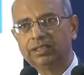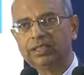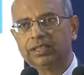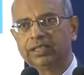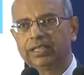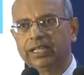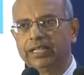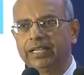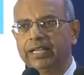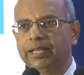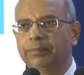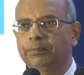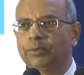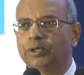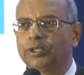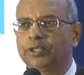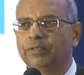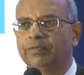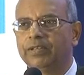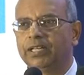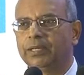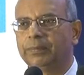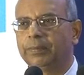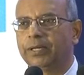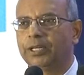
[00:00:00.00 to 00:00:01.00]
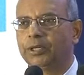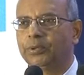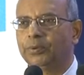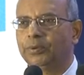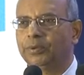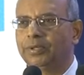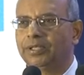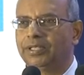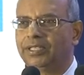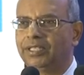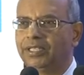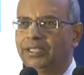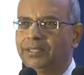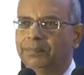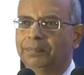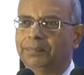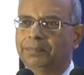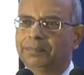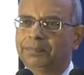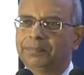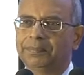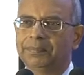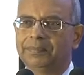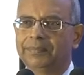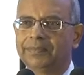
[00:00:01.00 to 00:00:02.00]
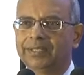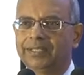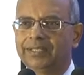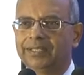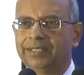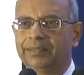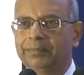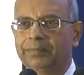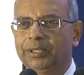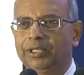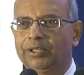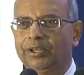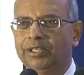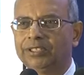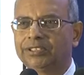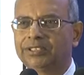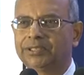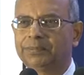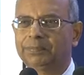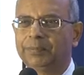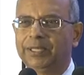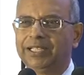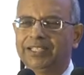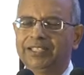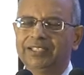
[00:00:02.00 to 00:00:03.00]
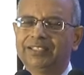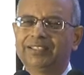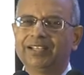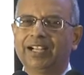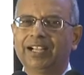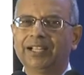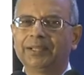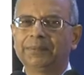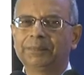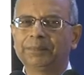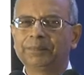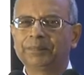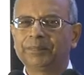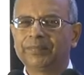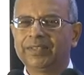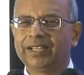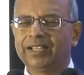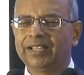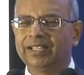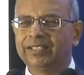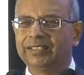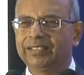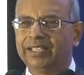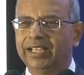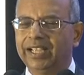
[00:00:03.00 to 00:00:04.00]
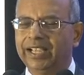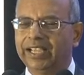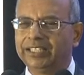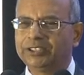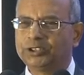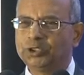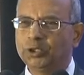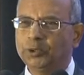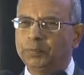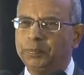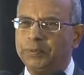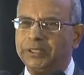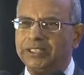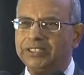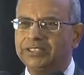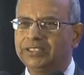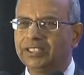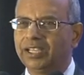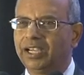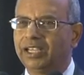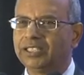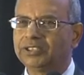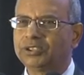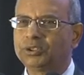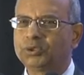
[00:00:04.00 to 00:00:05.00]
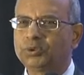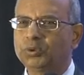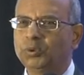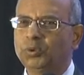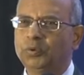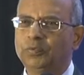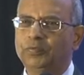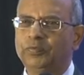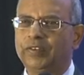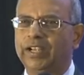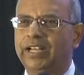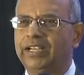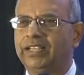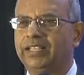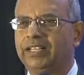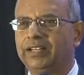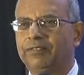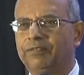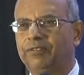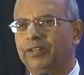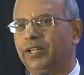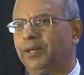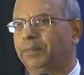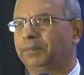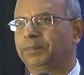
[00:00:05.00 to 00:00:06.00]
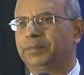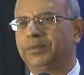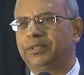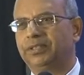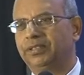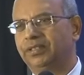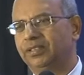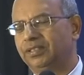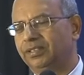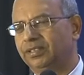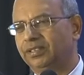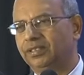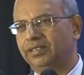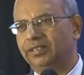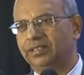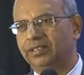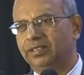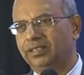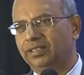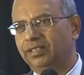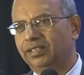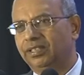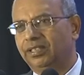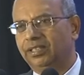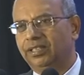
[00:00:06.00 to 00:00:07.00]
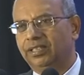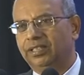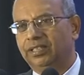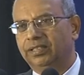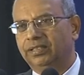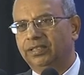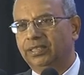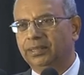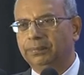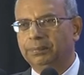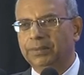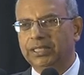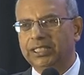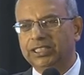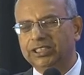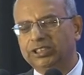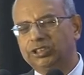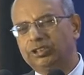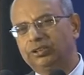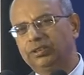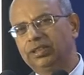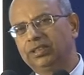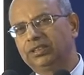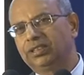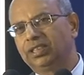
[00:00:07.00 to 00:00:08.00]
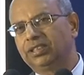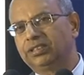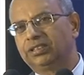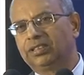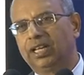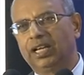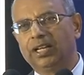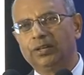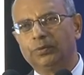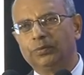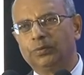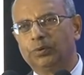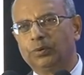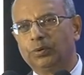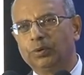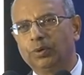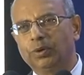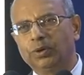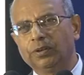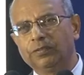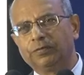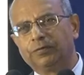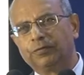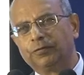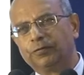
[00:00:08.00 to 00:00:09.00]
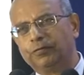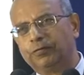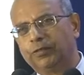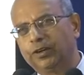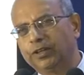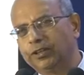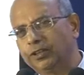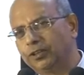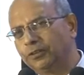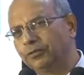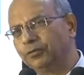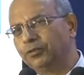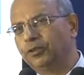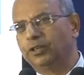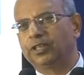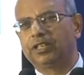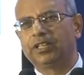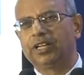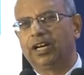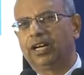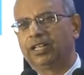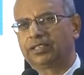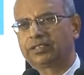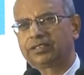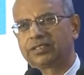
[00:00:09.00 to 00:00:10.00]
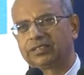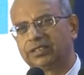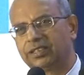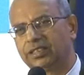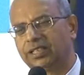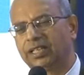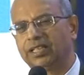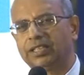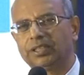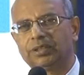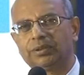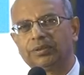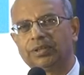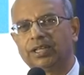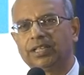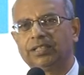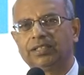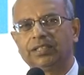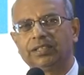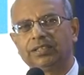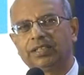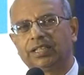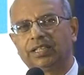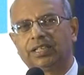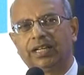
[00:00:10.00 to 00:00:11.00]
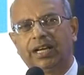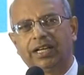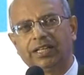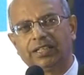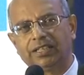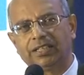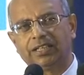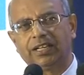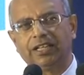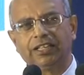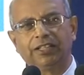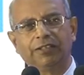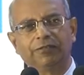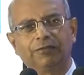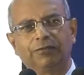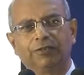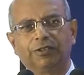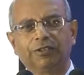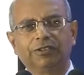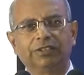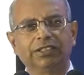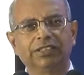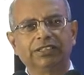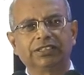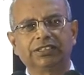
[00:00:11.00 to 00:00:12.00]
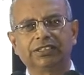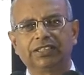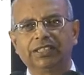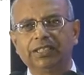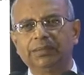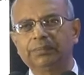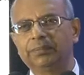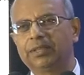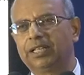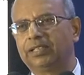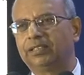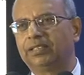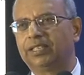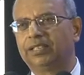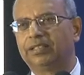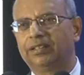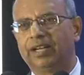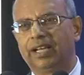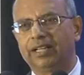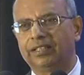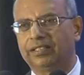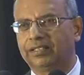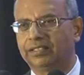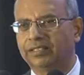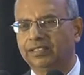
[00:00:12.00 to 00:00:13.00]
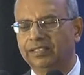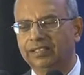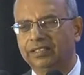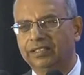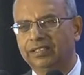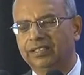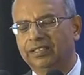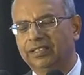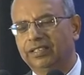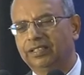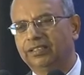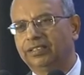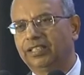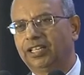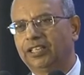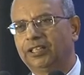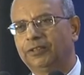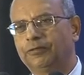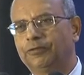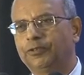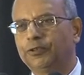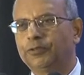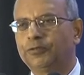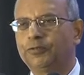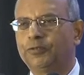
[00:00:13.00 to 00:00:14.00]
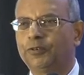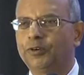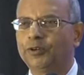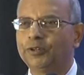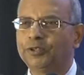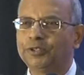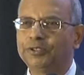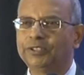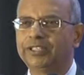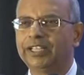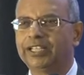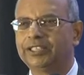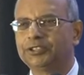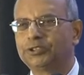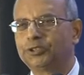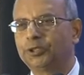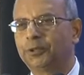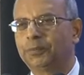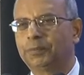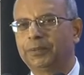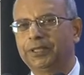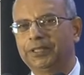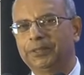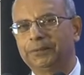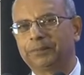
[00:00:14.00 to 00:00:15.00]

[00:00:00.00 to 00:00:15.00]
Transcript: can I motivate my own team? Because many times the SOPs are so well developed. The ministries has done a lot of wonderful tasks in creating the guideline for the scheme that they run. That if you follow the SOP,